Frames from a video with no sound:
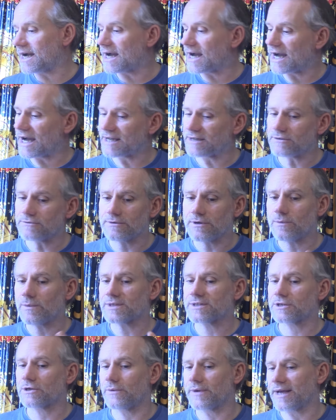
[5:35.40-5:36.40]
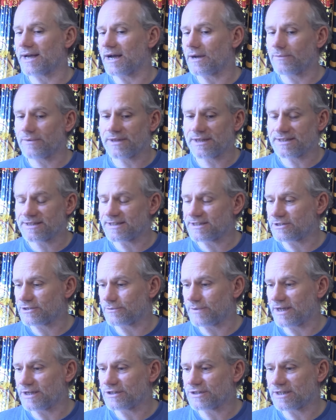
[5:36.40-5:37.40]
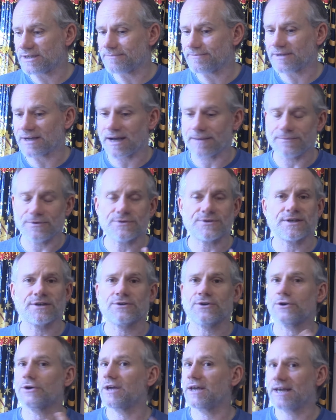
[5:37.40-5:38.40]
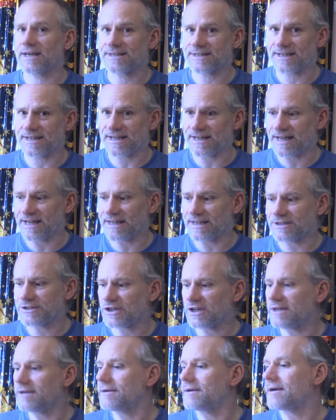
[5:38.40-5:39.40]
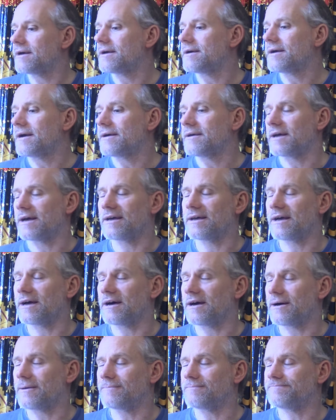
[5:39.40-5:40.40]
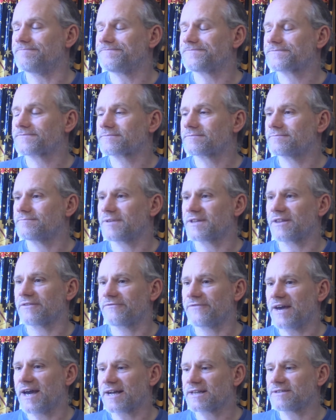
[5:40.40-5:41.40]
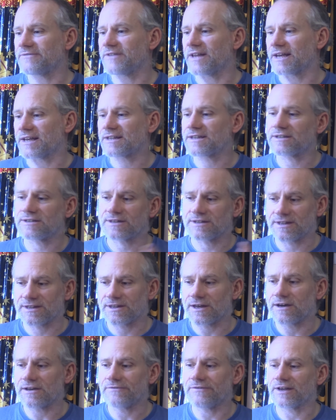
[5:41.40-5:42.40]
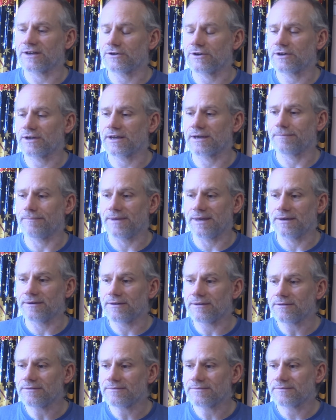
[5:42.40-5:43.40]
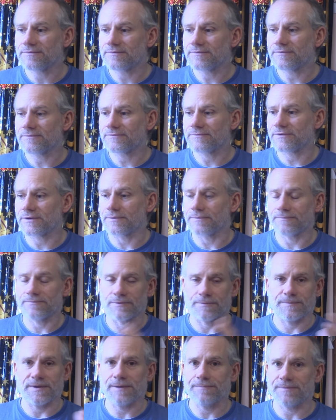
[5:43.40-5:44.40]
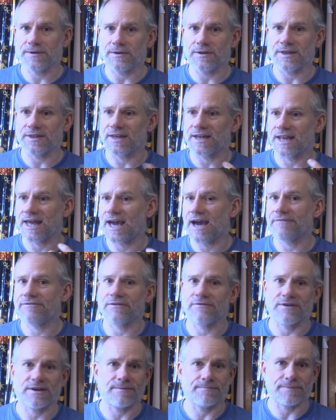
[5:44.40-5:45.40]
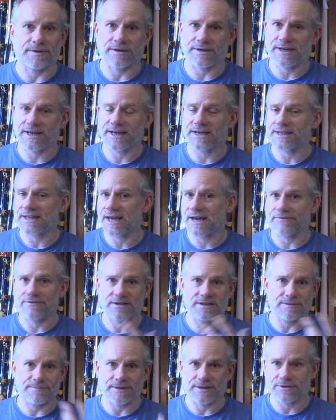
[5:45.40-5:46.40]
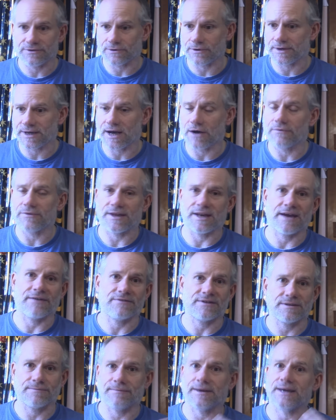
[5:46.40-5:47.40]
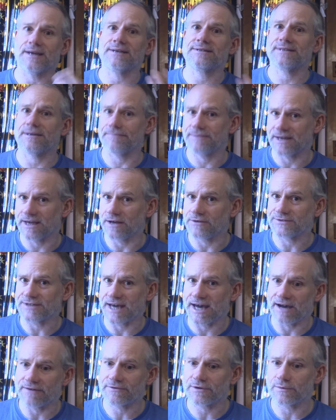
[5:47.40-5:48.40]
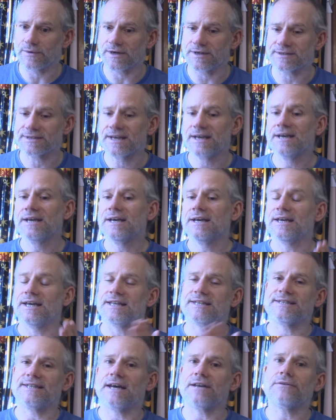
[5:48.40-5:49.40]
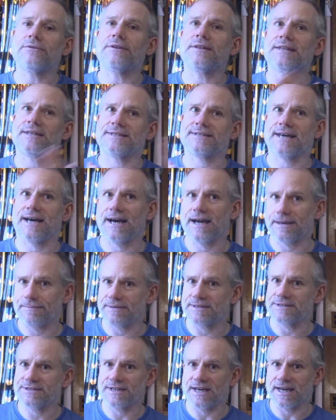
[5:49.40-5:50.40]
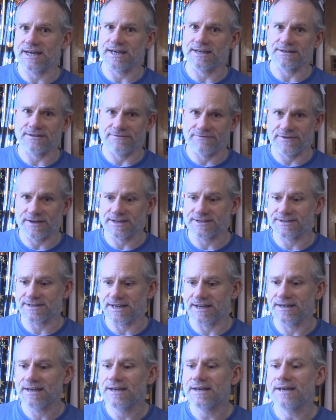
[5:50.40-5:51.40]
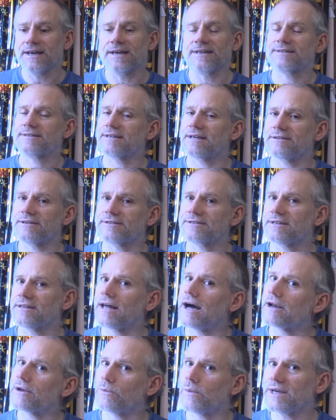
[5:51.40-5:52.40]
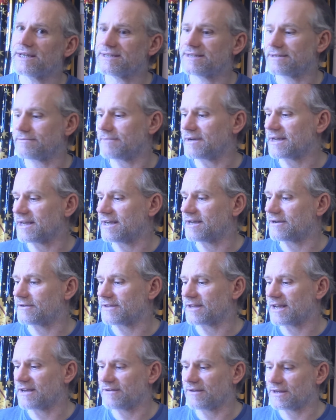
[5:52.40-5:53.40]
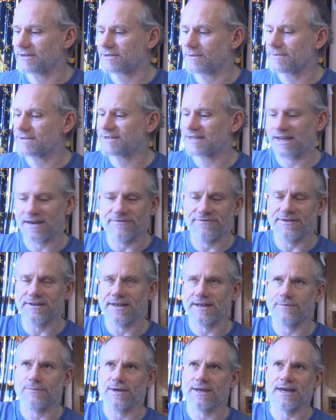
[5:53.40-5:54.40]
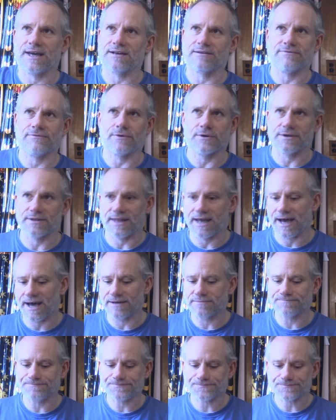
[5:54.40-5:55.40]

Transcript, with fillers: I don't know what's going on with this situation. I'm using cooking as an analogy, um, but the fact of like thought of like cooking a meal for, for people and then half of it burning and having to be thrown out and then having to make something else afterwards it's not only the time it's taking to fix it it's there's a lot of wasted money here that I, it's almost like i feel like we can't afford that